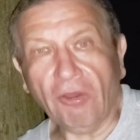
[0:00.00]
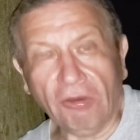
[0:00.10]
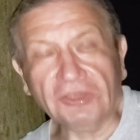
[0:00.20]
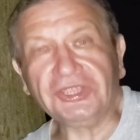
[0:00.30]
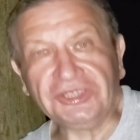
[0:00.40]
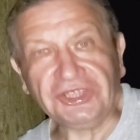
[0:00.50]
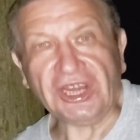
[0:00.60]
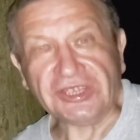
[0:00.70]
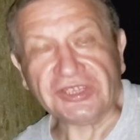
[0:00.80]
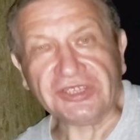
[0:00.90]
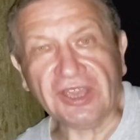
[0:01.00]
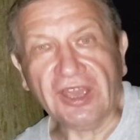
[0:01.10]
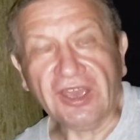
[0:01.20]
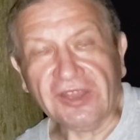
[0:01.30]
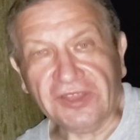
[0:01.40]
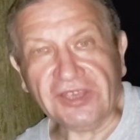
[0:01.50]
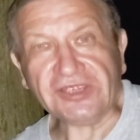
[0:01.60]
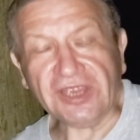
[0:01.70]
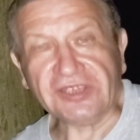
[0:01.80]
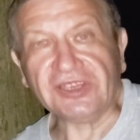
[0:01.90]
old trees.
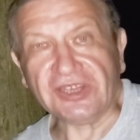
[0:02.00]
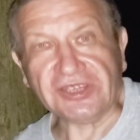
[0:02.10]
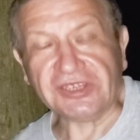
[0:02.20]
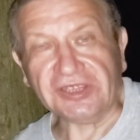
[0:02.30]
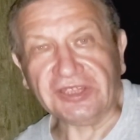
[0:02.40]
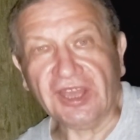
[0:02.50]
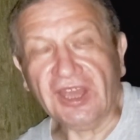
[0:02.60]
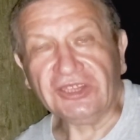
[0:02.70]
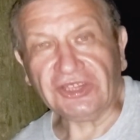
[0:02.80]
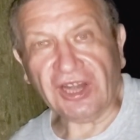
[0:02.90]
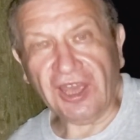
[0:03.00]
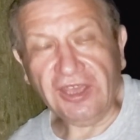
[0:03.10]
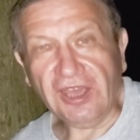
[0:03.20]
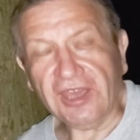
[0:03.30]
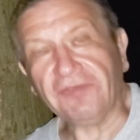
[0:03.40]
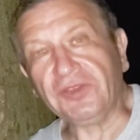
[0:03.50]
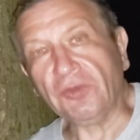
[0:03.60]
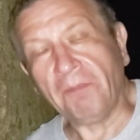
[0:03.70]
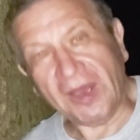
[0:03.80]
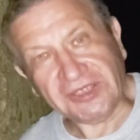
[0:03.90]
This is a receipt. Try, if
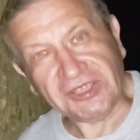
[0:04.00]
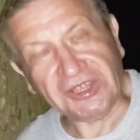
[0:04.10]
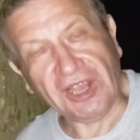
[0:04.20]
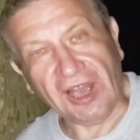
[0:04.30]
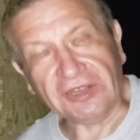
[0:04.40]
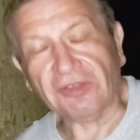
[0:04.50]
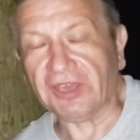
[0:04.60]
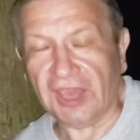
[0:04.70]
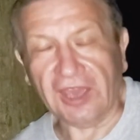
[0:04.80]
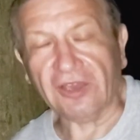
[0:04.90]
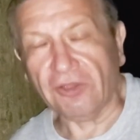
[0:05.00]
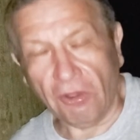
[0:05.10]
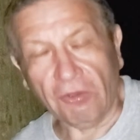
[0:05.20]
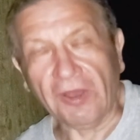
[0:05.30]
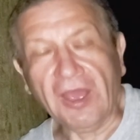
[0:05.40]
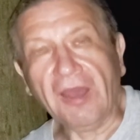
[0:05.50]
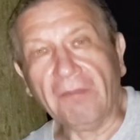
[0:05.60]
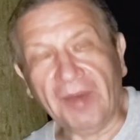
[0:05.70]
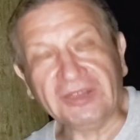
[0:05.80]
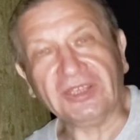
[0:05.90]
you must cut, okay, go.
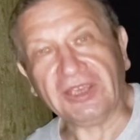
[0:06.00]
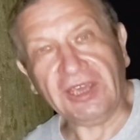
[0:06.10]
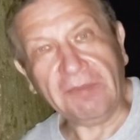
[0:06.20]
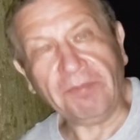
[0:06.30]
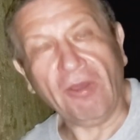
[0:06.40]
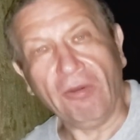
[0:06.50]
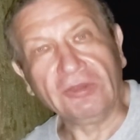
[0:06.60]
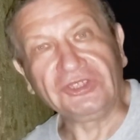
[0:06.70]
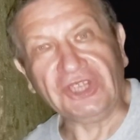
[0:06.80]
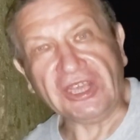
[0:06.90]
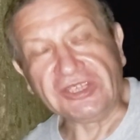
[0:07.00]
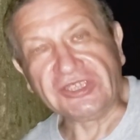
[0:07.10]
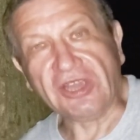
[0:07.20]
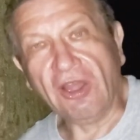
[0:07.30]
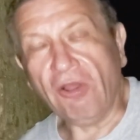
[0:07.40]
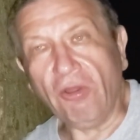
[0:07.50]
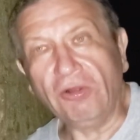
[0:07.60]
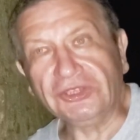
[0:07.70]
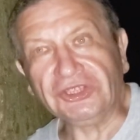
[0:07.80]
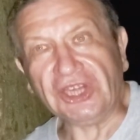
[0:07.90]
But keep old trees.
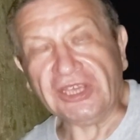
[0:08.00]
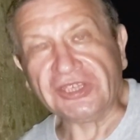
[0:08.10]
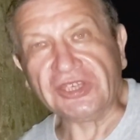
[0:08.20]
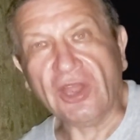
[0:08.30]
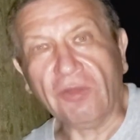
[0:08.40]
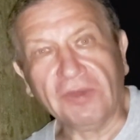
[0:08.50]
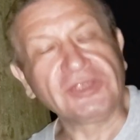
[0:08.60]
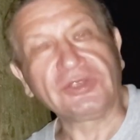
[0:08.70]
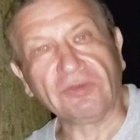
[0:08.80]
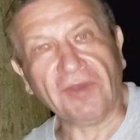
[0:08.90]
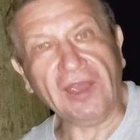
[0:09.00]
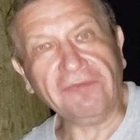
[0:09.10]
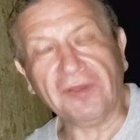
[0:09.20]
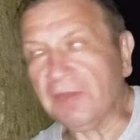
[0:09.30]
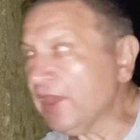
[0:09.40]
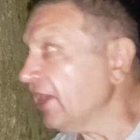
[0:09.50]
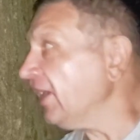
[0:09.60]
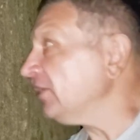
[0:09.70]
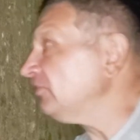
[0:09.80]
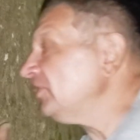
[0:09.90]
Old trees will survive
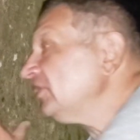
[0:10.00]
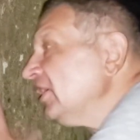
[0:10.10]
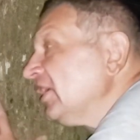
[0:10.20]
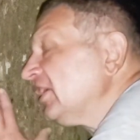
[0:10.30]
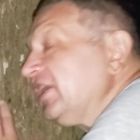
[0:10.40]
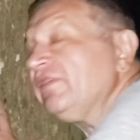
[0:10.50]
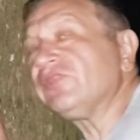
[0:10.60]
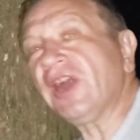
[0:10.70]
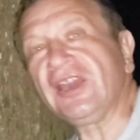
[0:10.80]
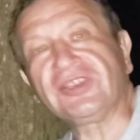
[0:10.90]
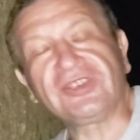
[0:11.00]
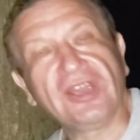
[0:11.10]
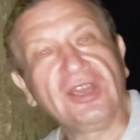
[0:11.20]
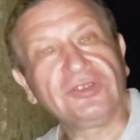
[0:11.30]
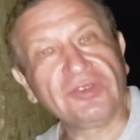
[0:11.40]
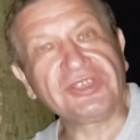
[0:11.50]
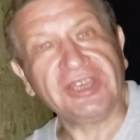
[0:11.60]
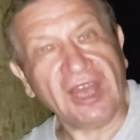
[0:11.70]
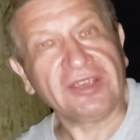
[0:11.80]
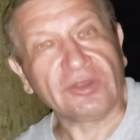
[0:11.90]
and will give rise to the
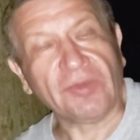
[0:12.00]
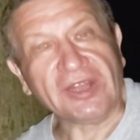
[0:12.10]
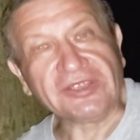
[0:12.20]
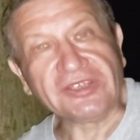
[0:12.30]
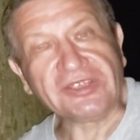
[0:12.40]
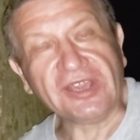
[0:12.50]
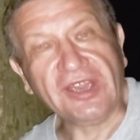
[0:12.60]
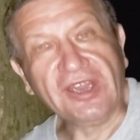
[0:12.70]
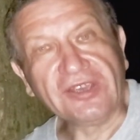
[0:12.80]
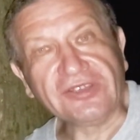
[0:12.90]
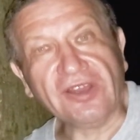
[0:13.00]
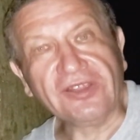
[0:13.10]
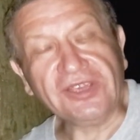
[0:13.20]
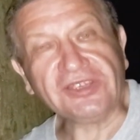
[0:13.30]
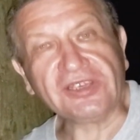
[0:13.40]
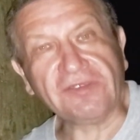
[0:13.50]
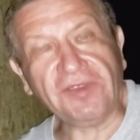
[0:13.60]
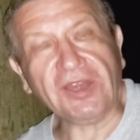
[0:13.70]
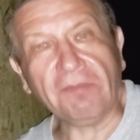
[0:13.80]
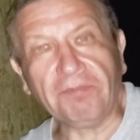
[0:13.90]
younger ones. So this is
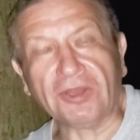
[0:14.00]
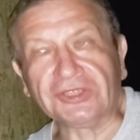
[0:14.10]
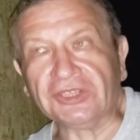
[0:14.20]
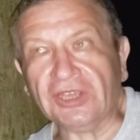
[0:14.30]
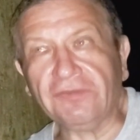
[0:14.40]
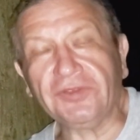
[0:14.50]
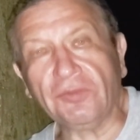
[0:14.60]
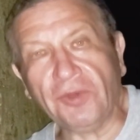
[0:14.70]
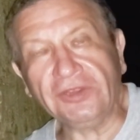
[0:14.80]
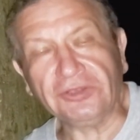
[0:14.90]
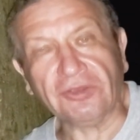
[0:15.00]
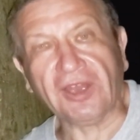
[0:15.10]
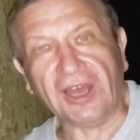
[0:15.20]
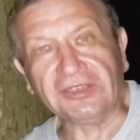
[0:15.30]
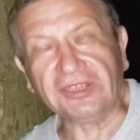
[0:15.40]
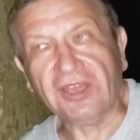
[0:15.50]
very important. If you want to cut,